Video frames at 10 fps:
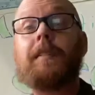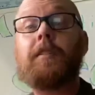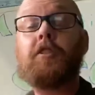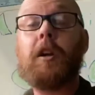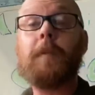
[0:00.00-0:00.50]

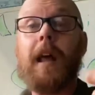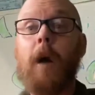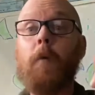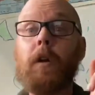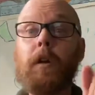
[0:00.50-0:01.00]
and gentlemen, I
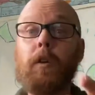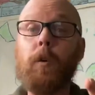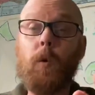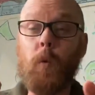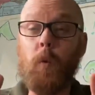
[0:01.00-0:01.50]
want
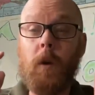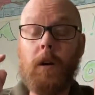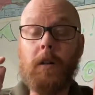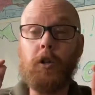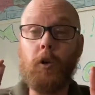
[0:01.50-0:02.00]
you
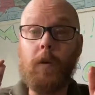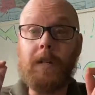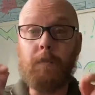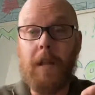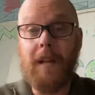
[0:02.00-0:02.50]
to
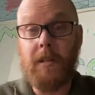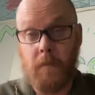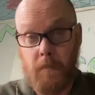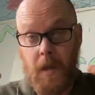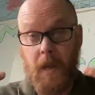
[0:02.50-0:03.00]
explain to
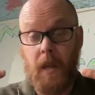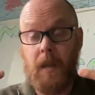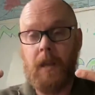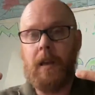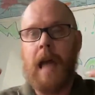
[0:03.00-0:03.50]
me
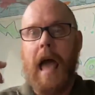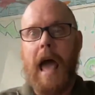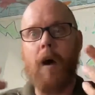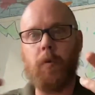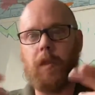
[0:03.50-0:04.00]

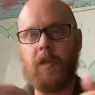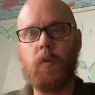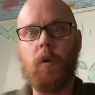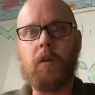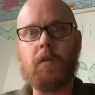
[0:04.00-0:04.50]
how this
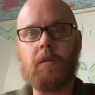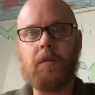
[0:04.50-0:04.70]
works.